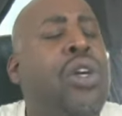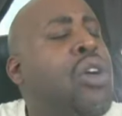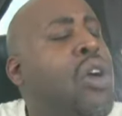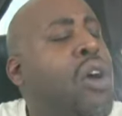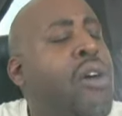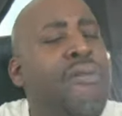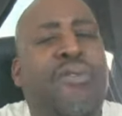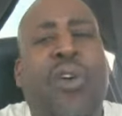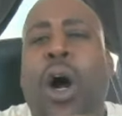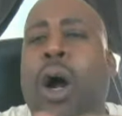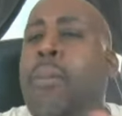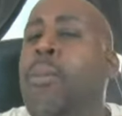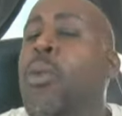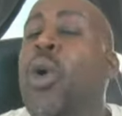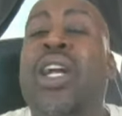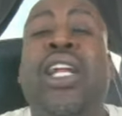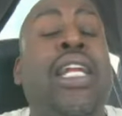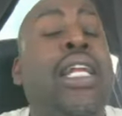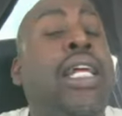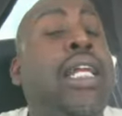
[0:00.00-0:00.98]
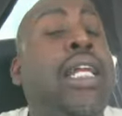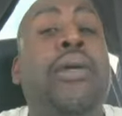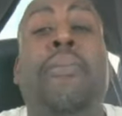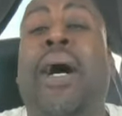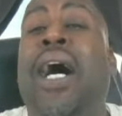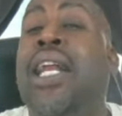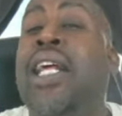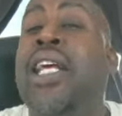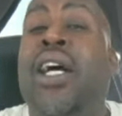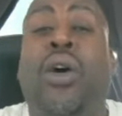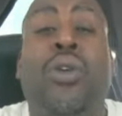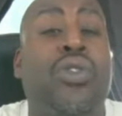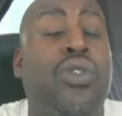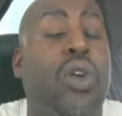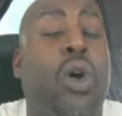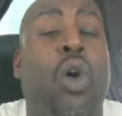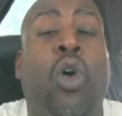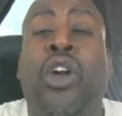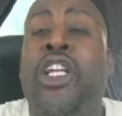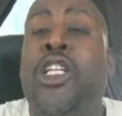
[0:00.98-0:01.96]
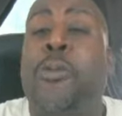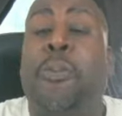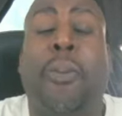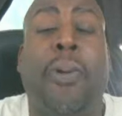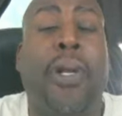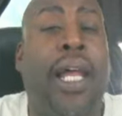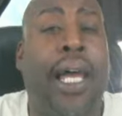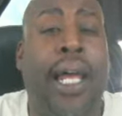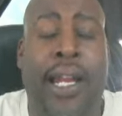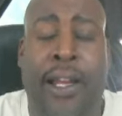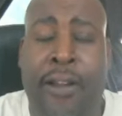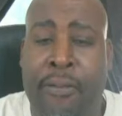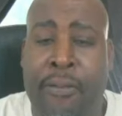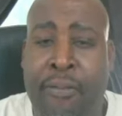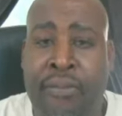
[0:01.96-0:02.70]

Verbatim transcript: far more than anybody else on this planet,